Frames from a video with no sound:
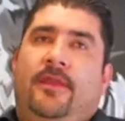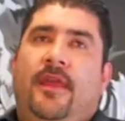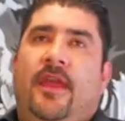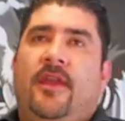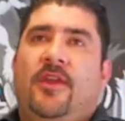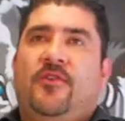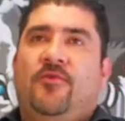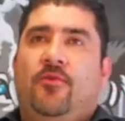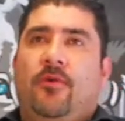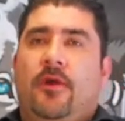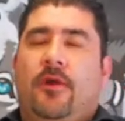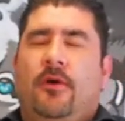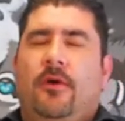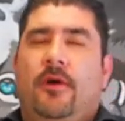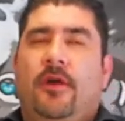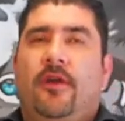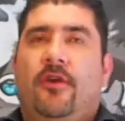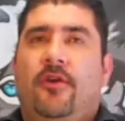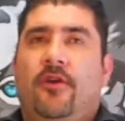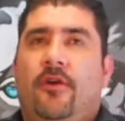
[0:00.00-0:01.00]
Things were
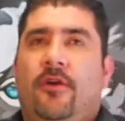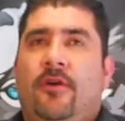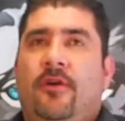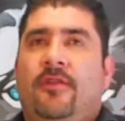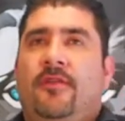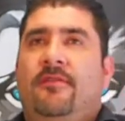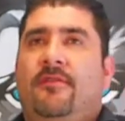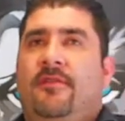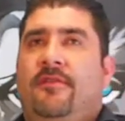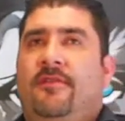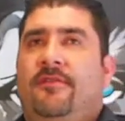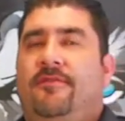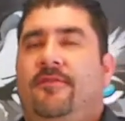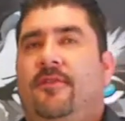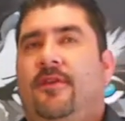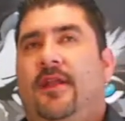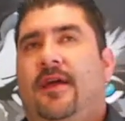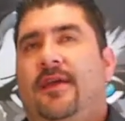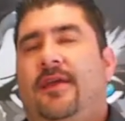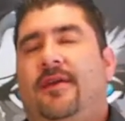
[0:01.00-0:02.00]
going good
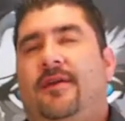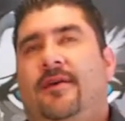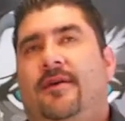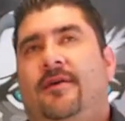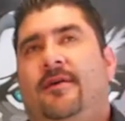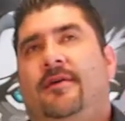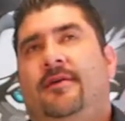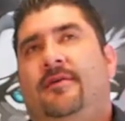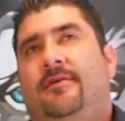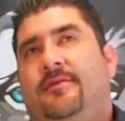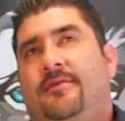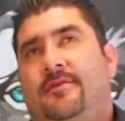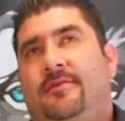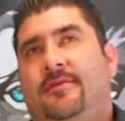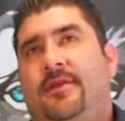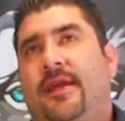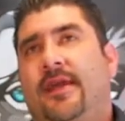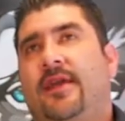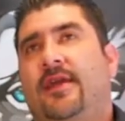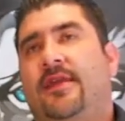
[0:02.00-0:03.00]
for like
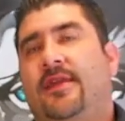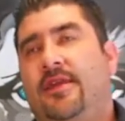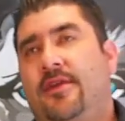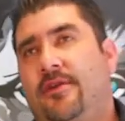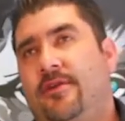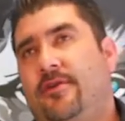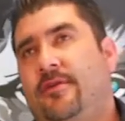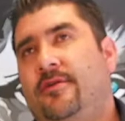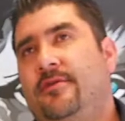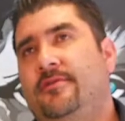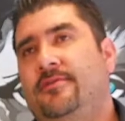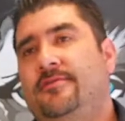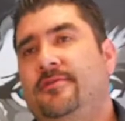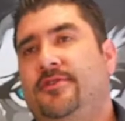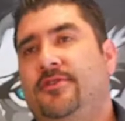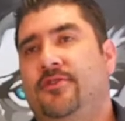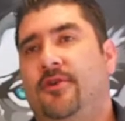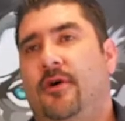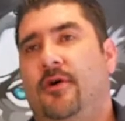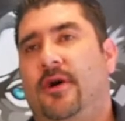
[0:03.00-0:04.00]
a year.
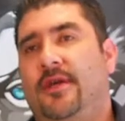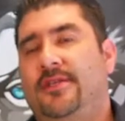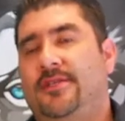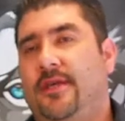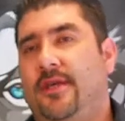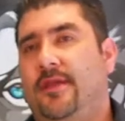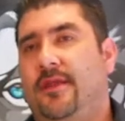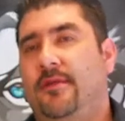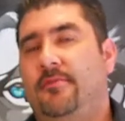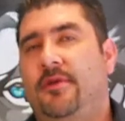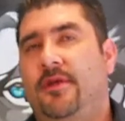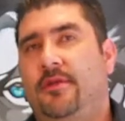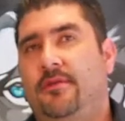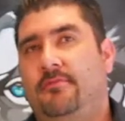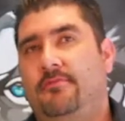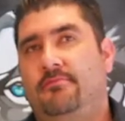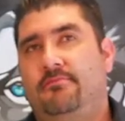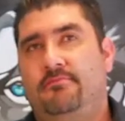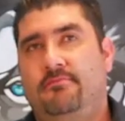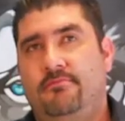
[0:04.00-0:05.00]
So I said, let
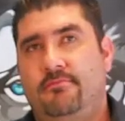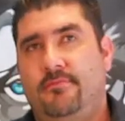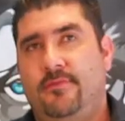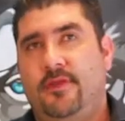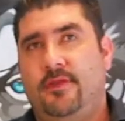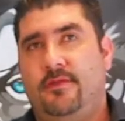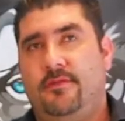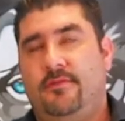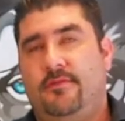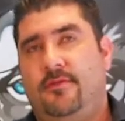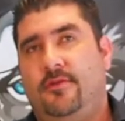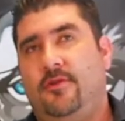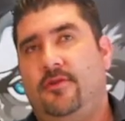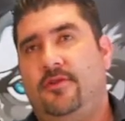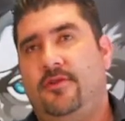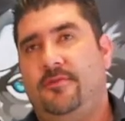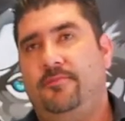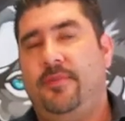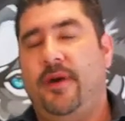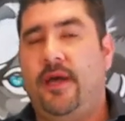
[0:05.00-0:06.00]
me
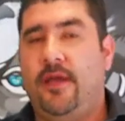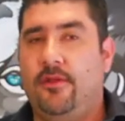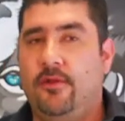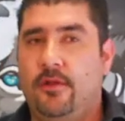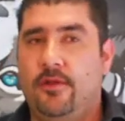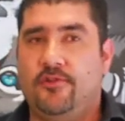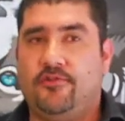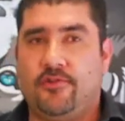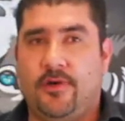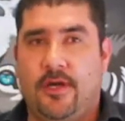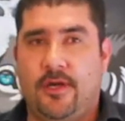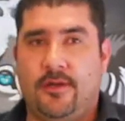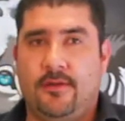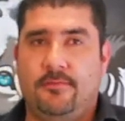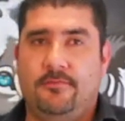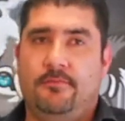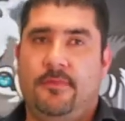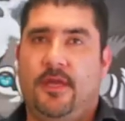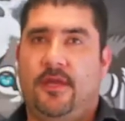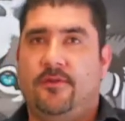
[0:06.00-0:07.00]
just buy another
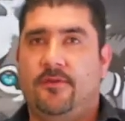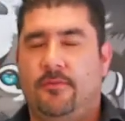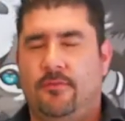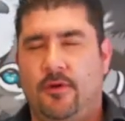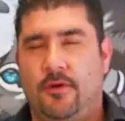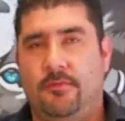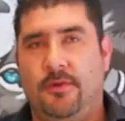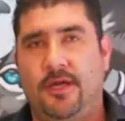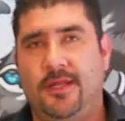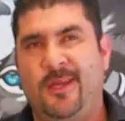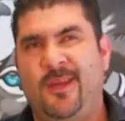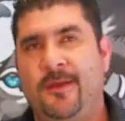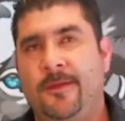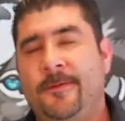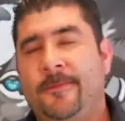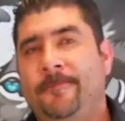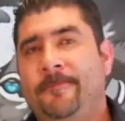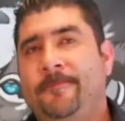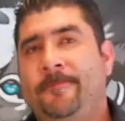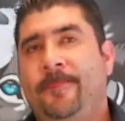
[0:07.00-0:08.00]
truck, make some more money.
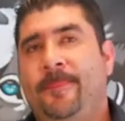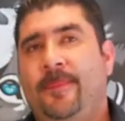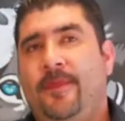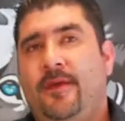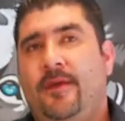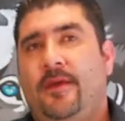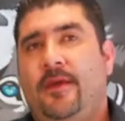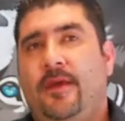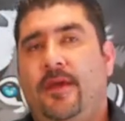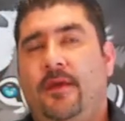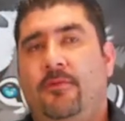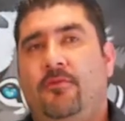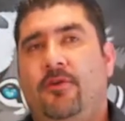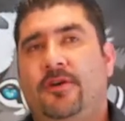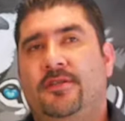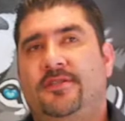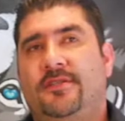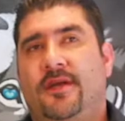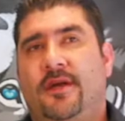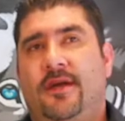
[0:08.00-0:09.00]
It
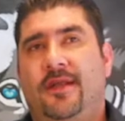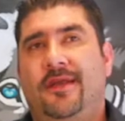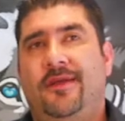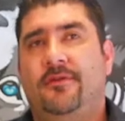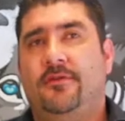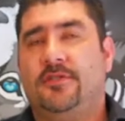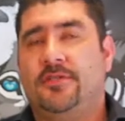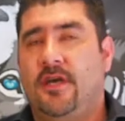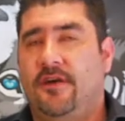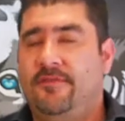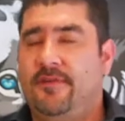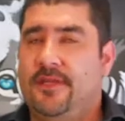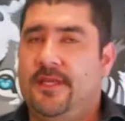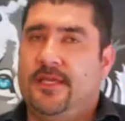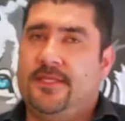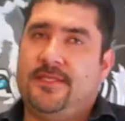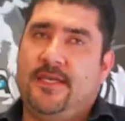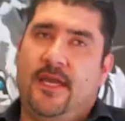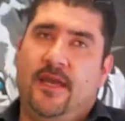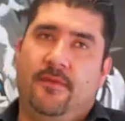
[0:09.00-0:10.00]
was a little tough at
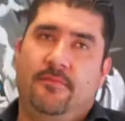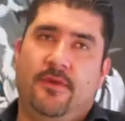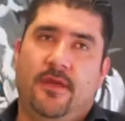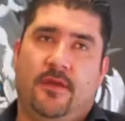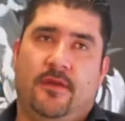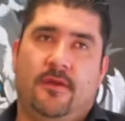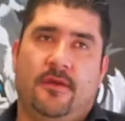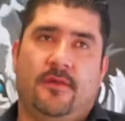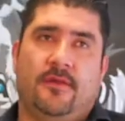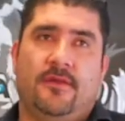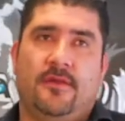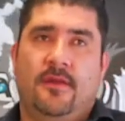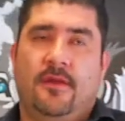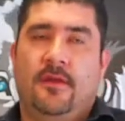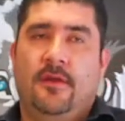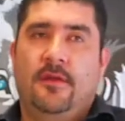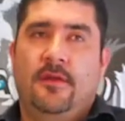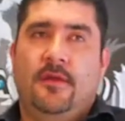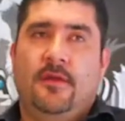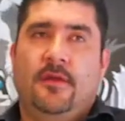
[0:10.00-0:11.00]
that time because,
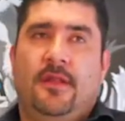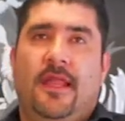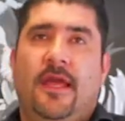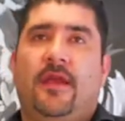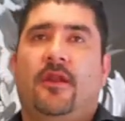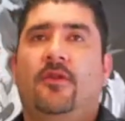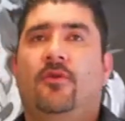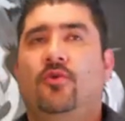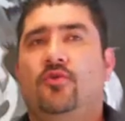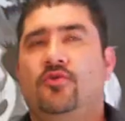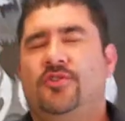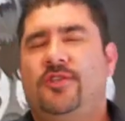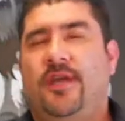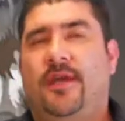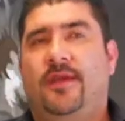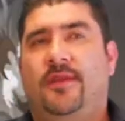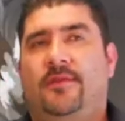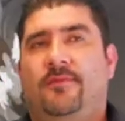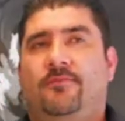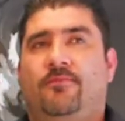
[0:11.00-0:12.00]
like Lou
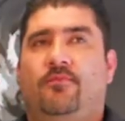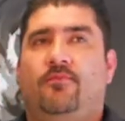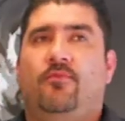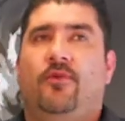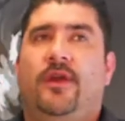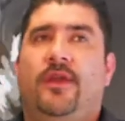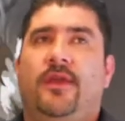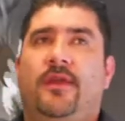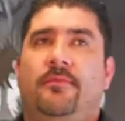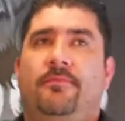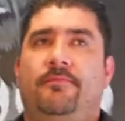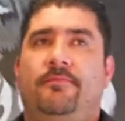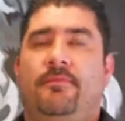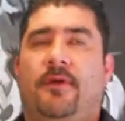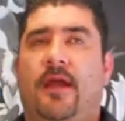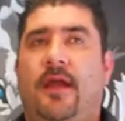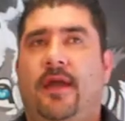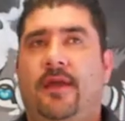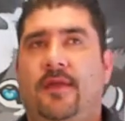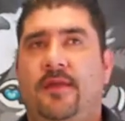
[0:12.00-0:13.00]
said, when he
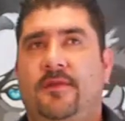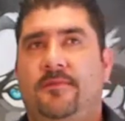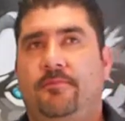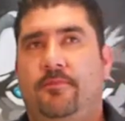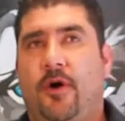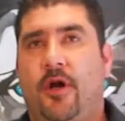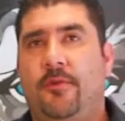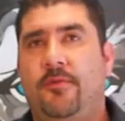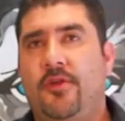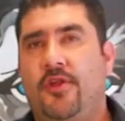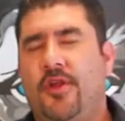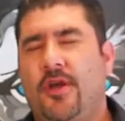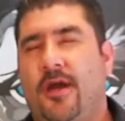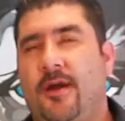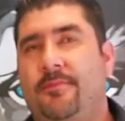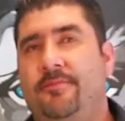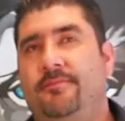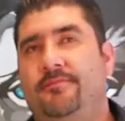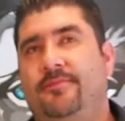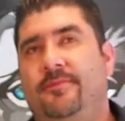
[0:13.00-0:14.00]
got his barber
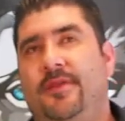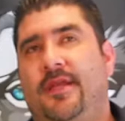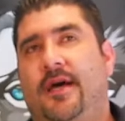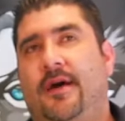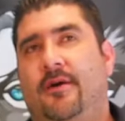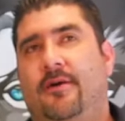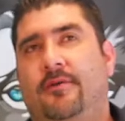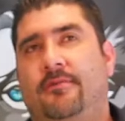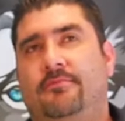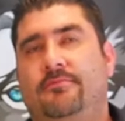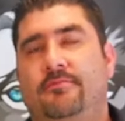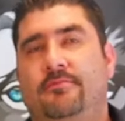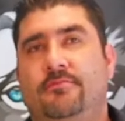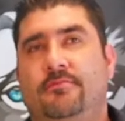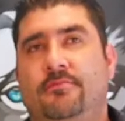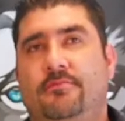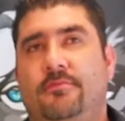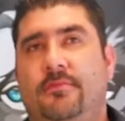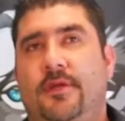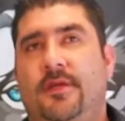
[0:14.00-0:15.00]
shop, now
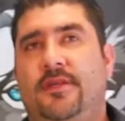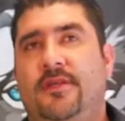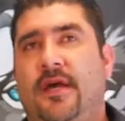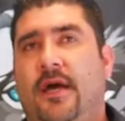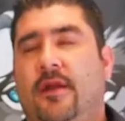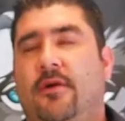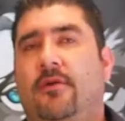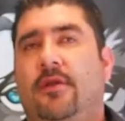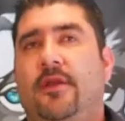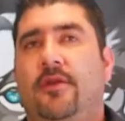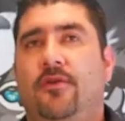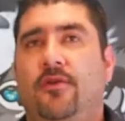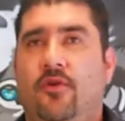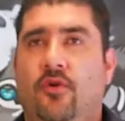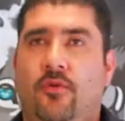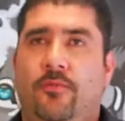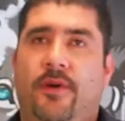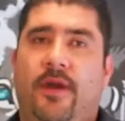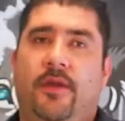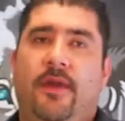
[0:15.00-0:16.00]
it's not only
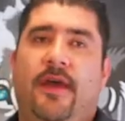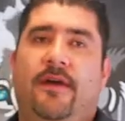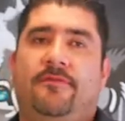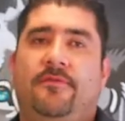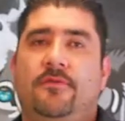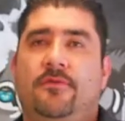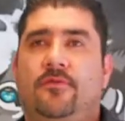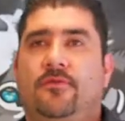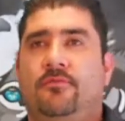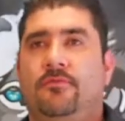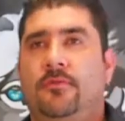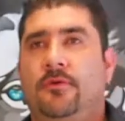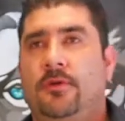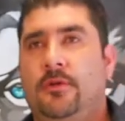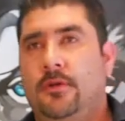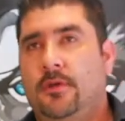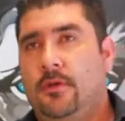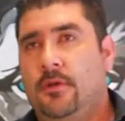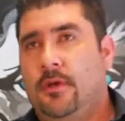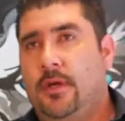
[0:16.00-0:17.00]
you, but you have to
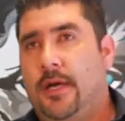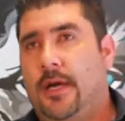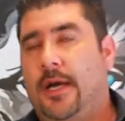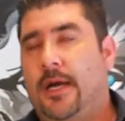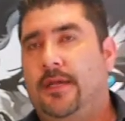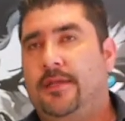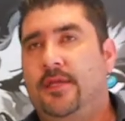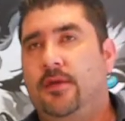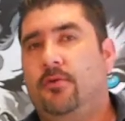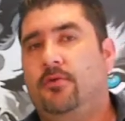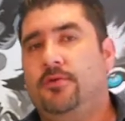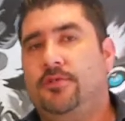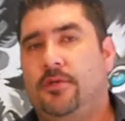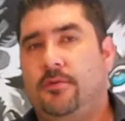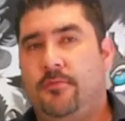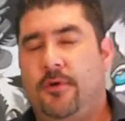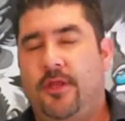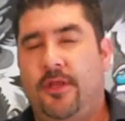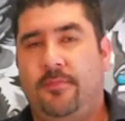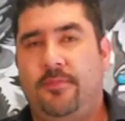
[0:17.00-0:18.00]
deal with
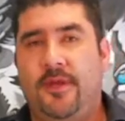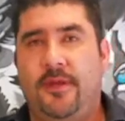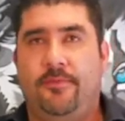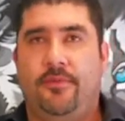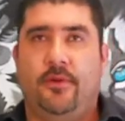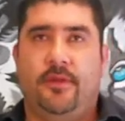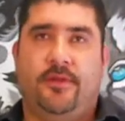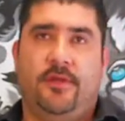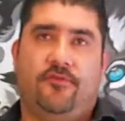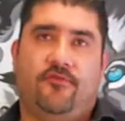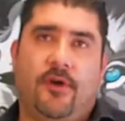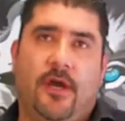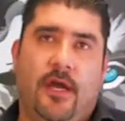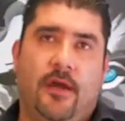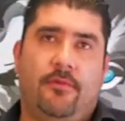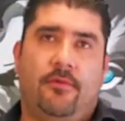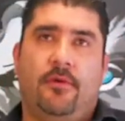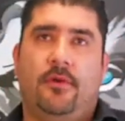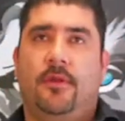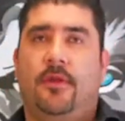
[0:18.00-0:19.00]
some other people, the
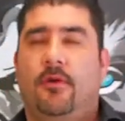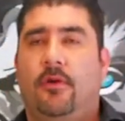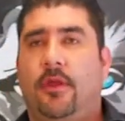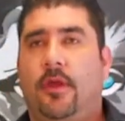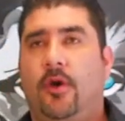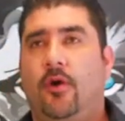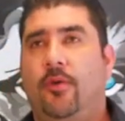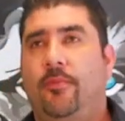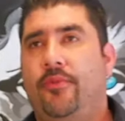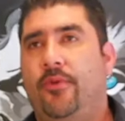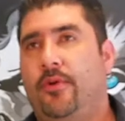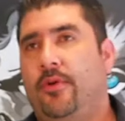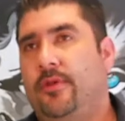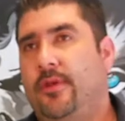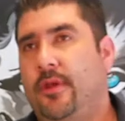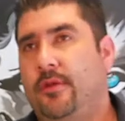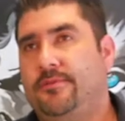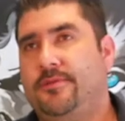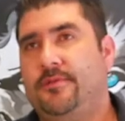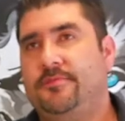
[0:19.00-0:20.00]
driver, the other helper,
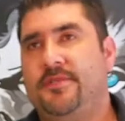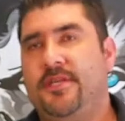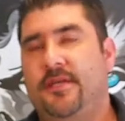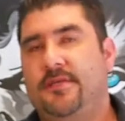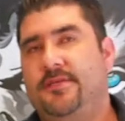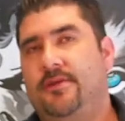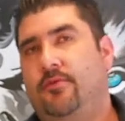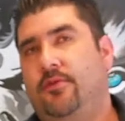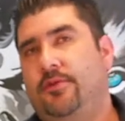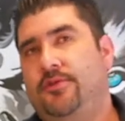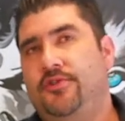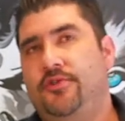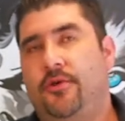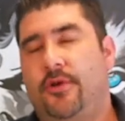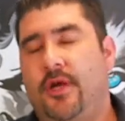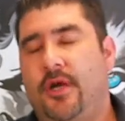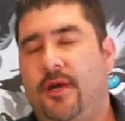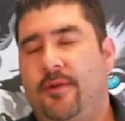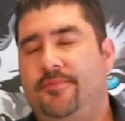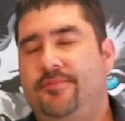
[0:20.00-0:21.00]
sometimes they wouldn't show
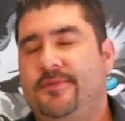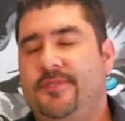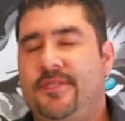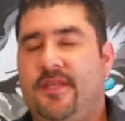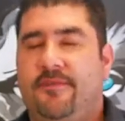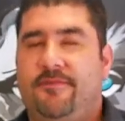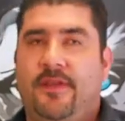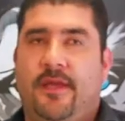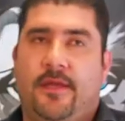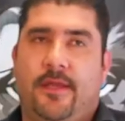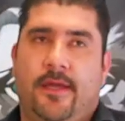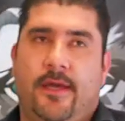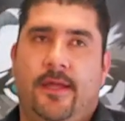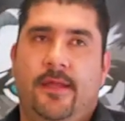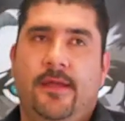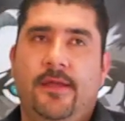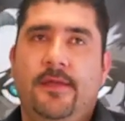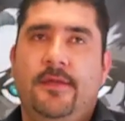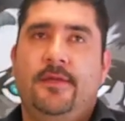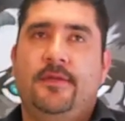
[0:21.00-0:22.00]
up, stuff like
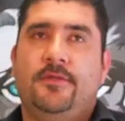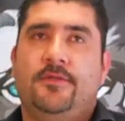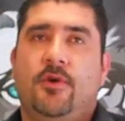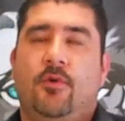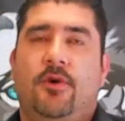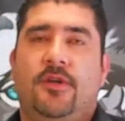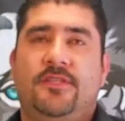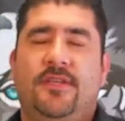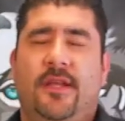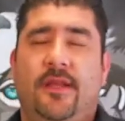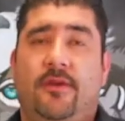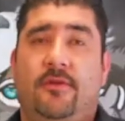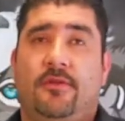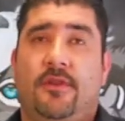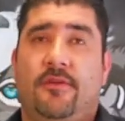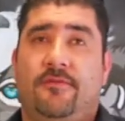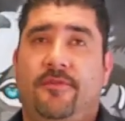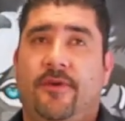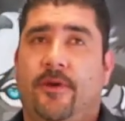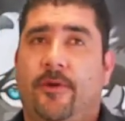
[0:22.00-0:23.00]
that. So it was a little
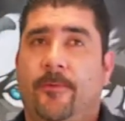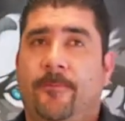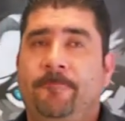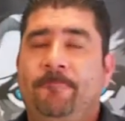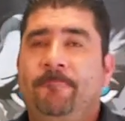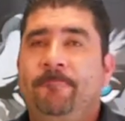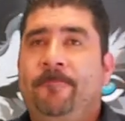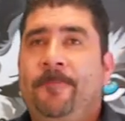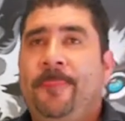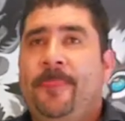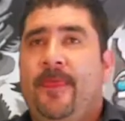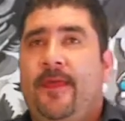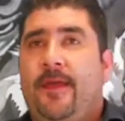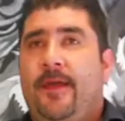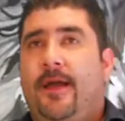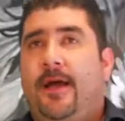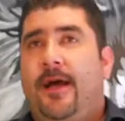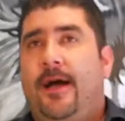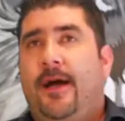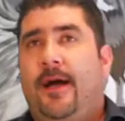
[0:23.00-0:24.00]
difficult.
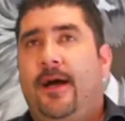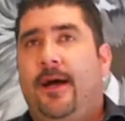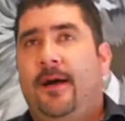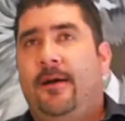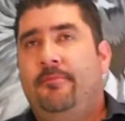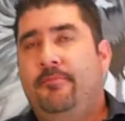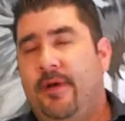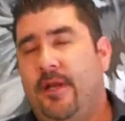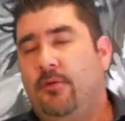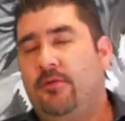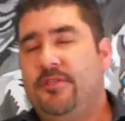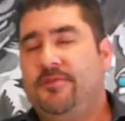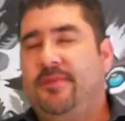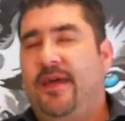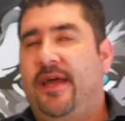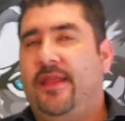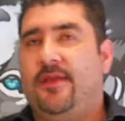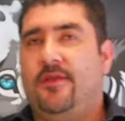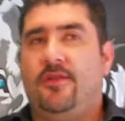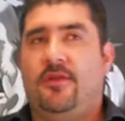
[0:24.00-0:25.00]
But I was
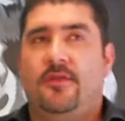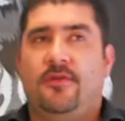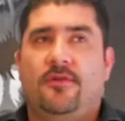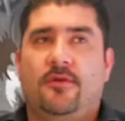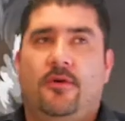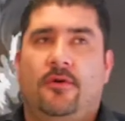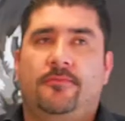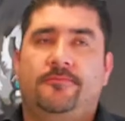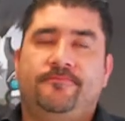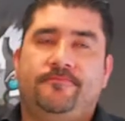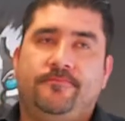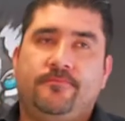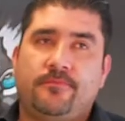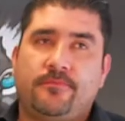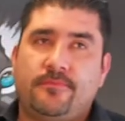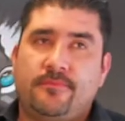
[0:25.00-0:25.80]
managing, so